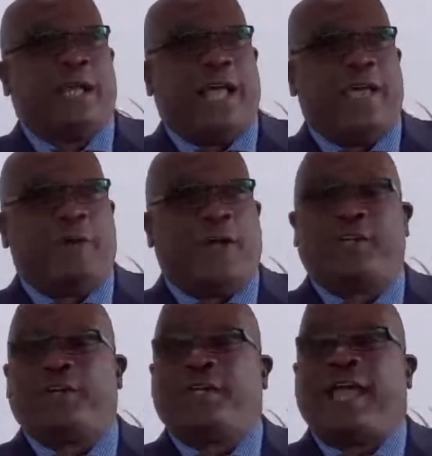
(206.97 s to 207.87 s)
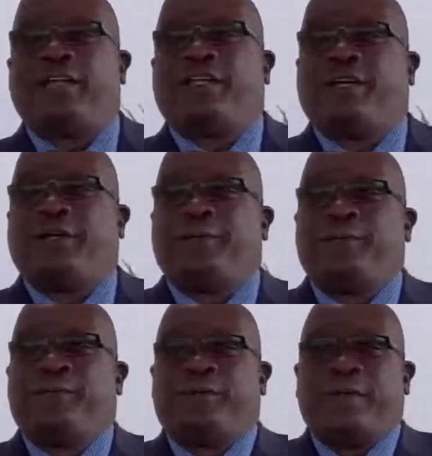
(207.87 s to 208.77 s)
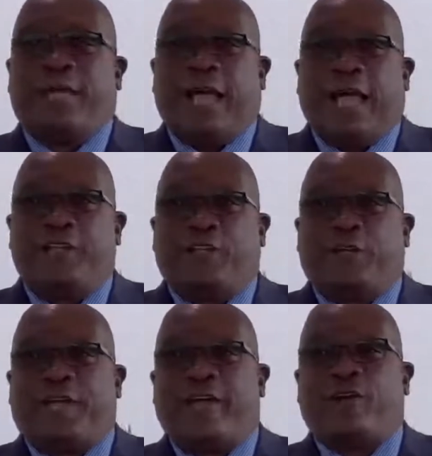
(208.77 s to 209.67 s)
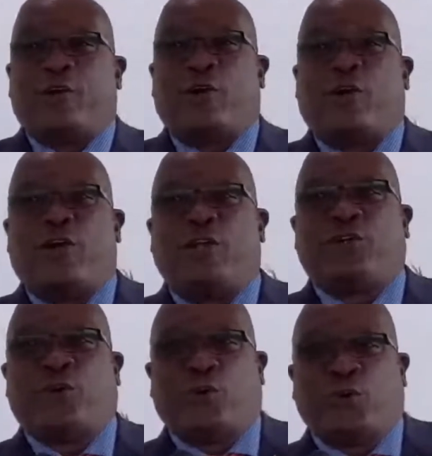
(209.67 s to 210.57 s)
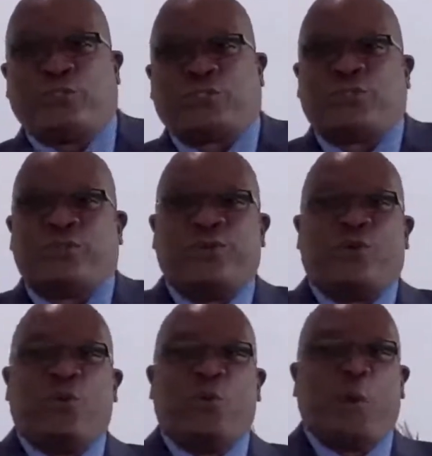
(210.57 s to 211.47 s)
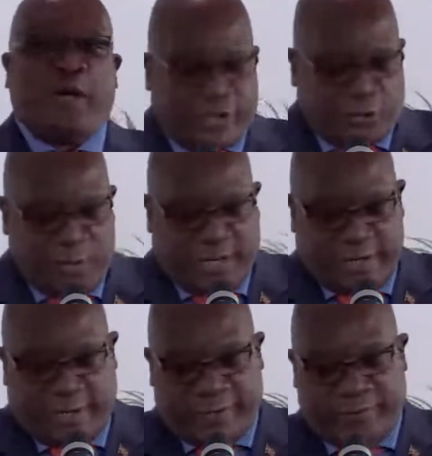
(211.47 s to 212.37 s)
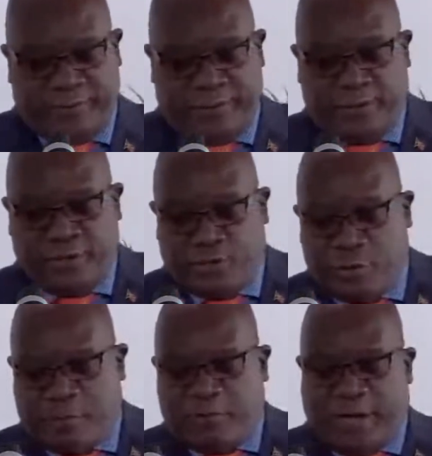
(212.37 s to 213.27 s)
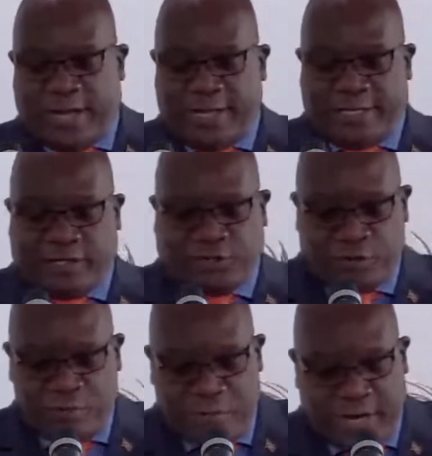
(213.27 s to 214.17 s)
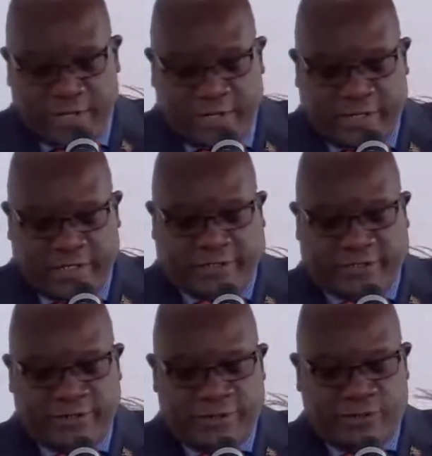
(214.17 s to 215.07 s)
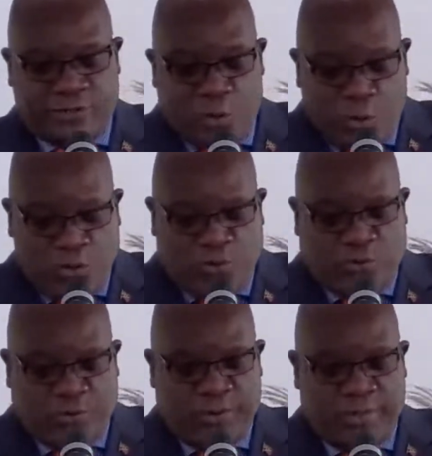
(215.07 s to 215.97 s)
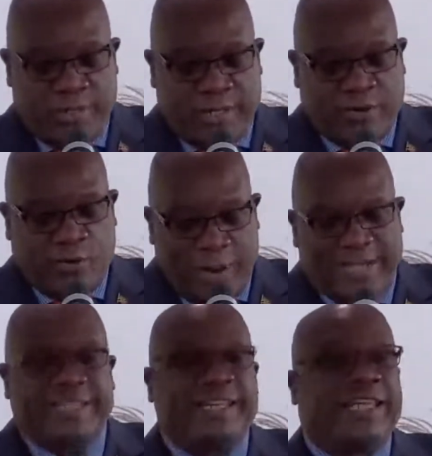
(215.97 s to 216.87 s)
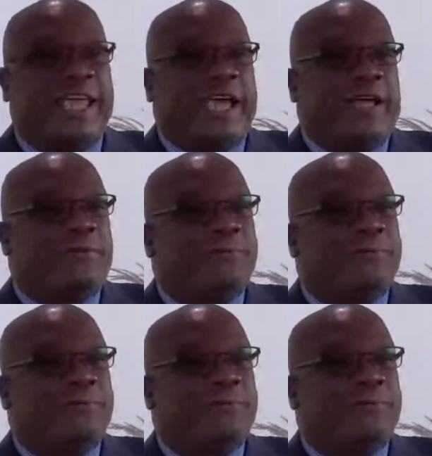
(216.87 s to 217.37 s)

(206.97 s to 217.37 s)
I want to thank her and to thank all those who work with her to provide a tremendous, good, quality care